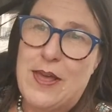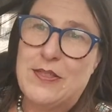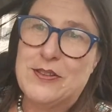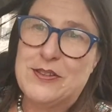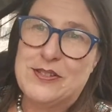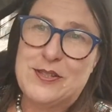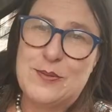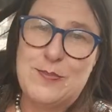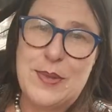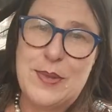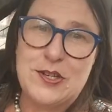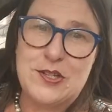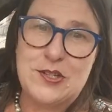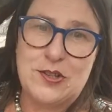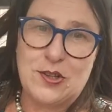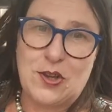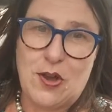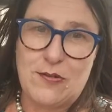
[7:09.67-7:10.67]
submit
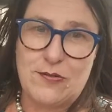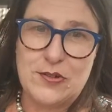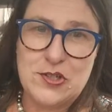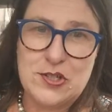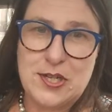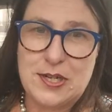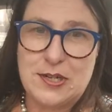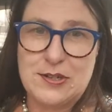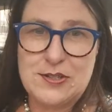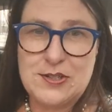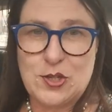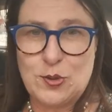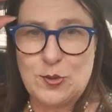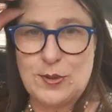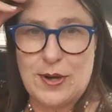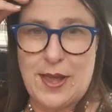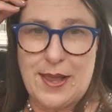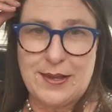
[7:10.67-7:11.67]
to the coffin cheaters who
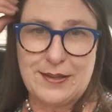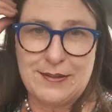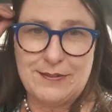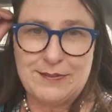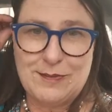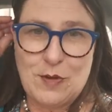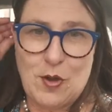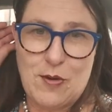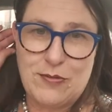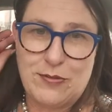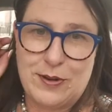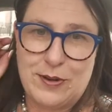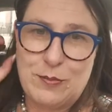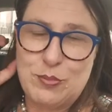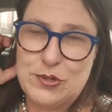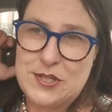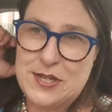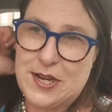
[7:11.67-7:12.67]
were like offering
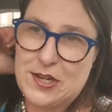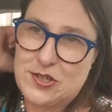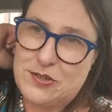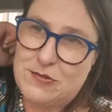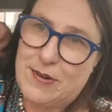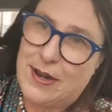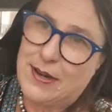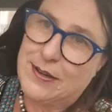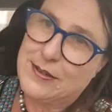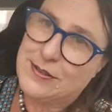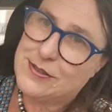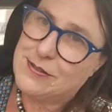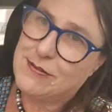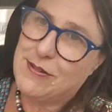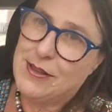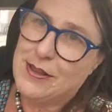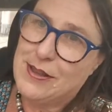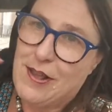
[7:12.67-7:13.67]
protection rackets
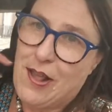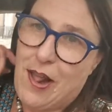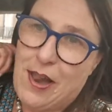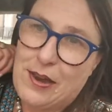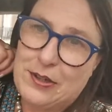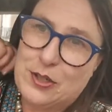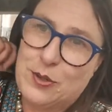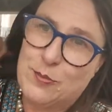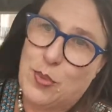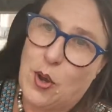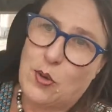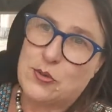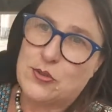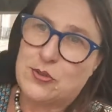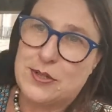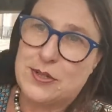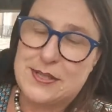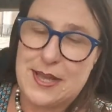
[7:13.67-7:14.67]
and
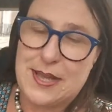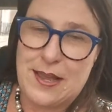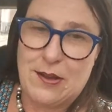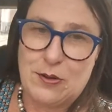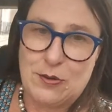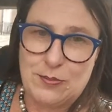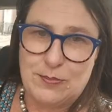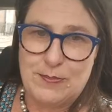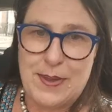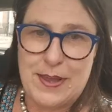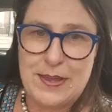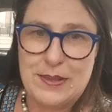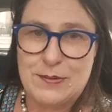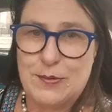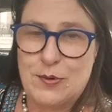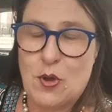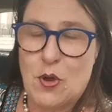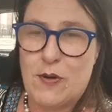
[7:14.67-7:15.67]
compulsory sale, made
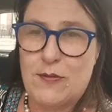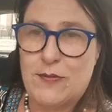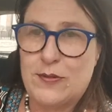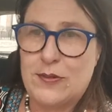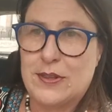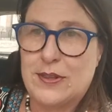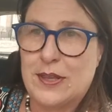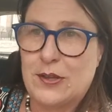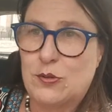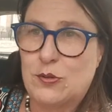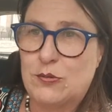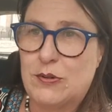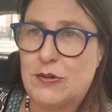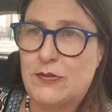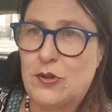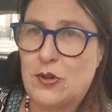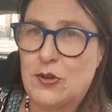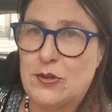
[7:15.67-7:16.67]
them an offer that they couldn't
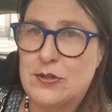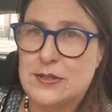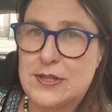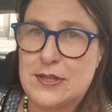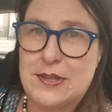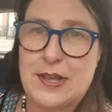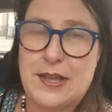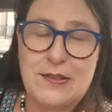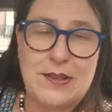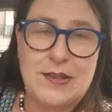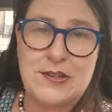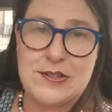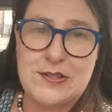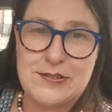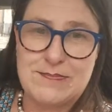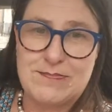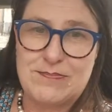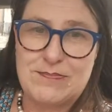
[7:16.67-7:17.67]
refuse. In the end, they
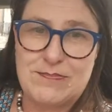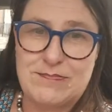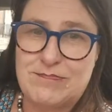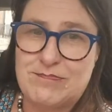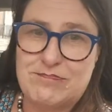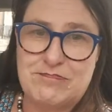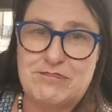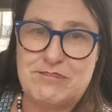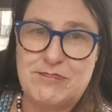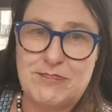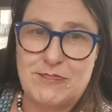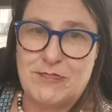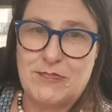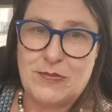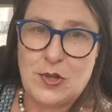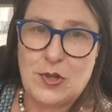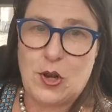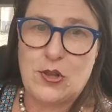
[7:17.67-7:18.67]
just
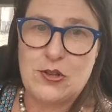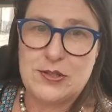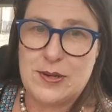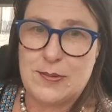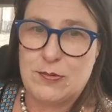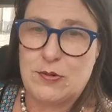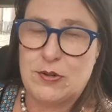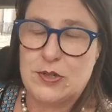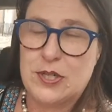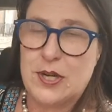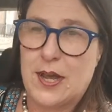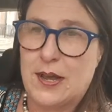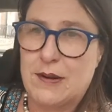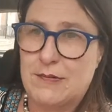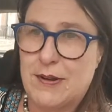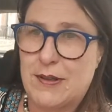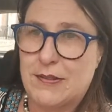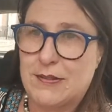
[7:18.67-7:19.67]
closed up and
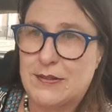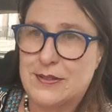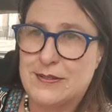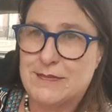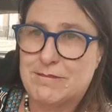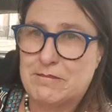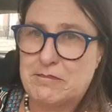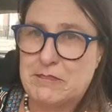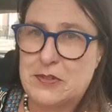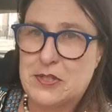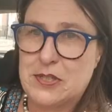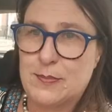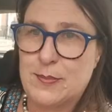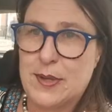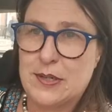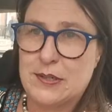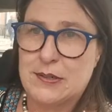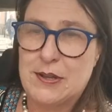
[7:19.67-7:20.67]
retired rather than
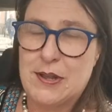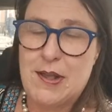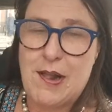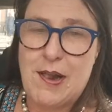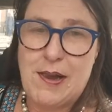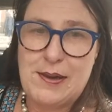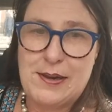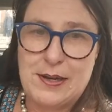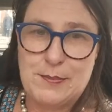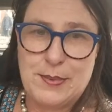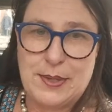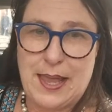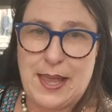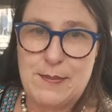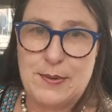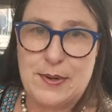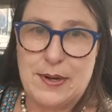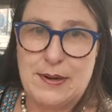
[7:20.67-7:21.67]
submit, and it
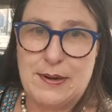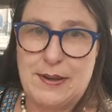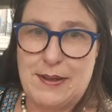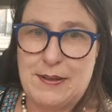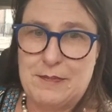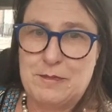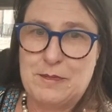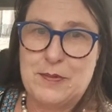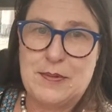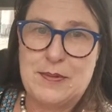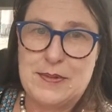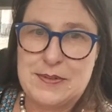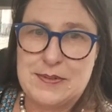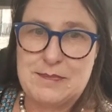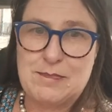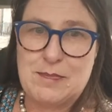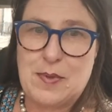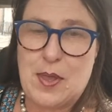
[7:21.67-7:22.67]
became an
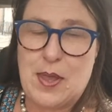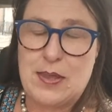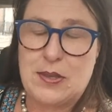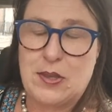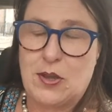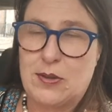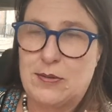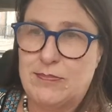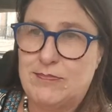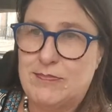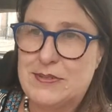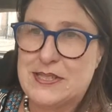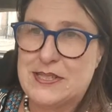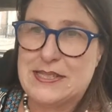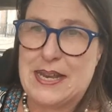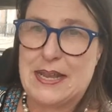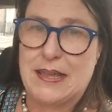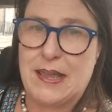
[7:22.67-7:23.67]

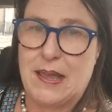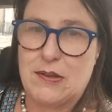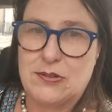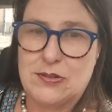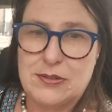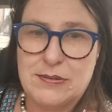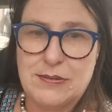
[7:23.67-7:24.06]
steakhouse.